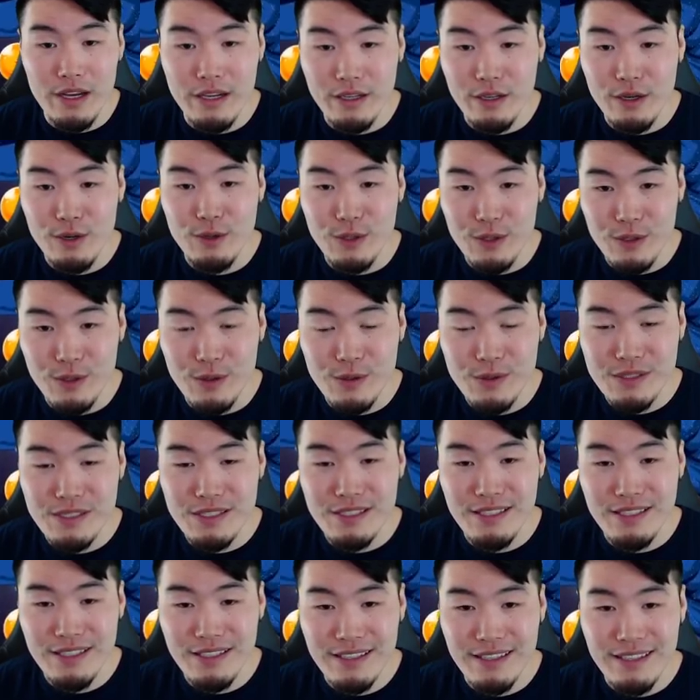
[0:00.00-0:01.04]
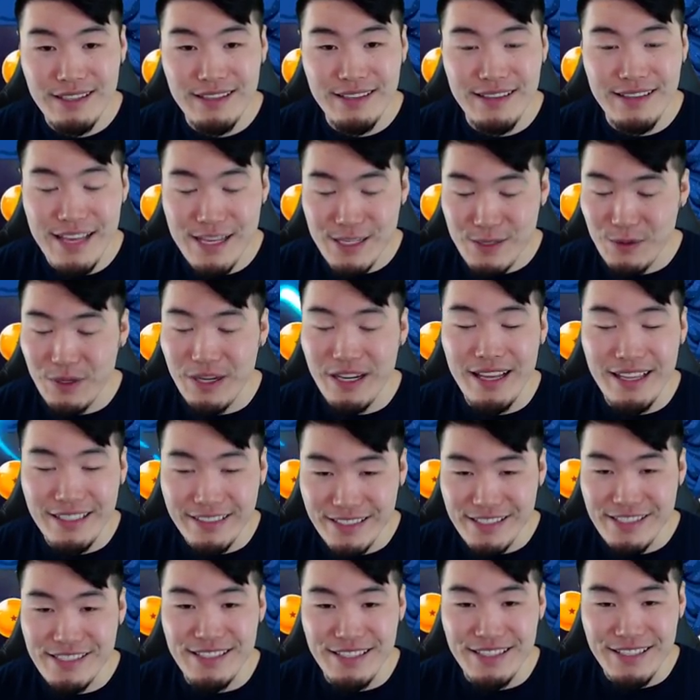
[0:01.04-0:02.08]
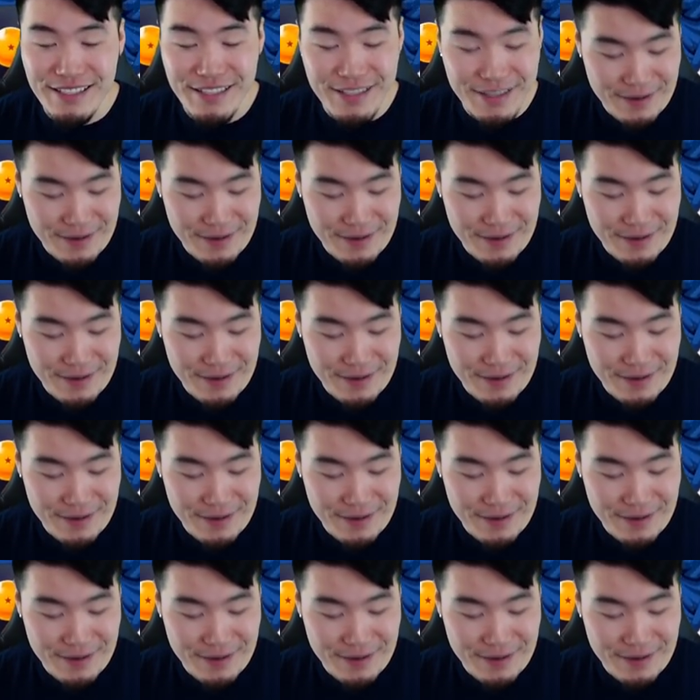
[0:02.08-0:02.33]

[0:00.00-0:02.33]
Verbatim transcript: Gokus. That's what I like to see.